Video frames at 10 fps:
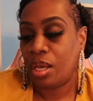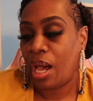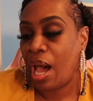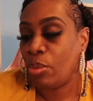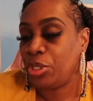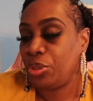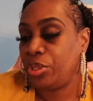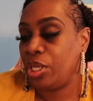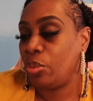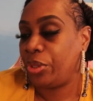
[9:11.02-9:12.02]
How would you
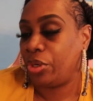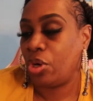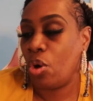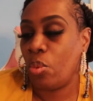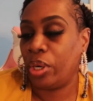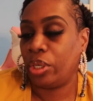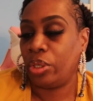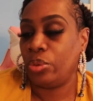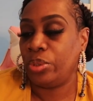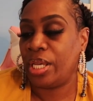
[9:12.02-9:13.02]
deal with a
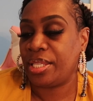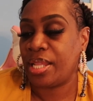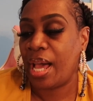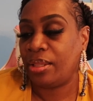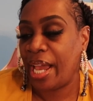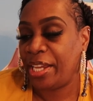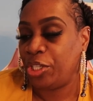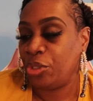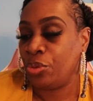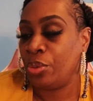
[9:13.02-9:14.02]
coworker who does not like
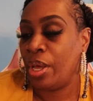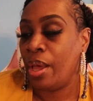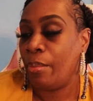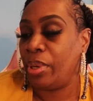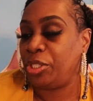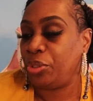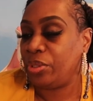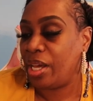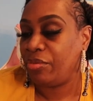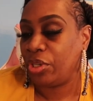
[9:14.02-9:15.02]
you, but you
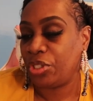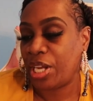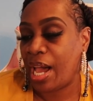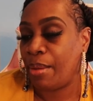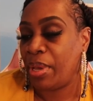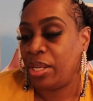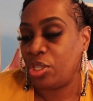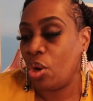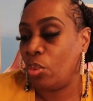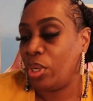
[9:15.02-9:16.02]
love your job and
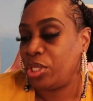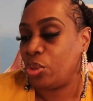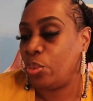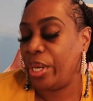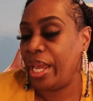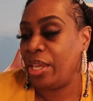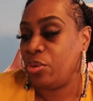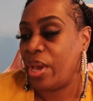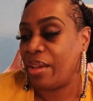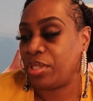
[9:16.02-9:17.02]
don't want to quit and
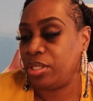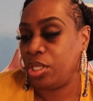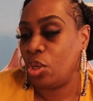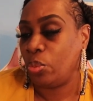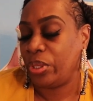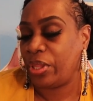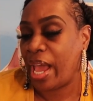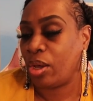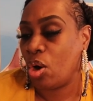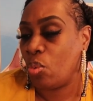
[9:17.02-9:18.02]
you have to deal with
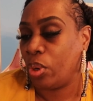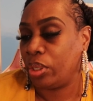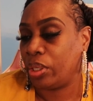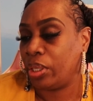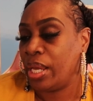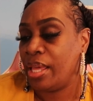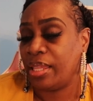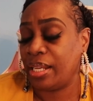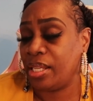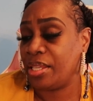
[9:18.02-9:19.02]
that coworker
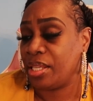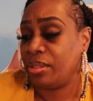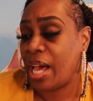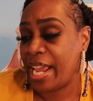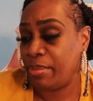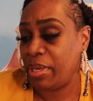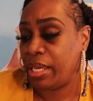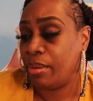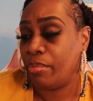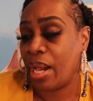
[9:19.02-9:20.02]
that doesn't like
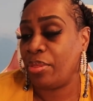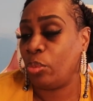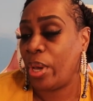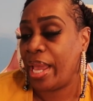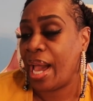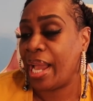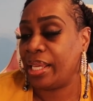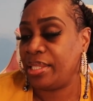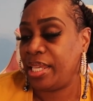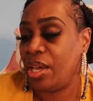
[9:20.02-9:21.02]
me? By the way, I
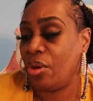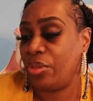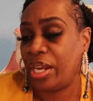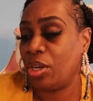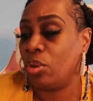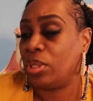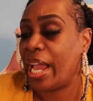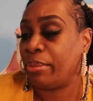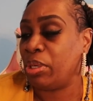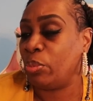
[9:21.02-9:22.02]
can tell they don't
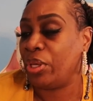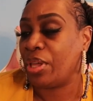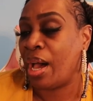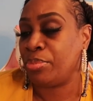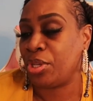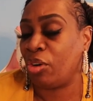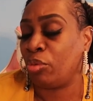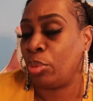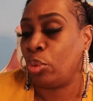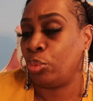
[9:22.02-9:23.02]
like me with
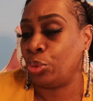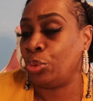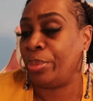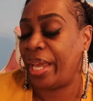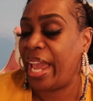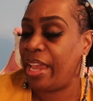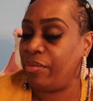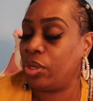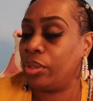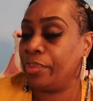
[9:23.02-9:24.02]
observable rude
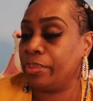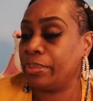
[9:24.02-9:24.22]
behavior.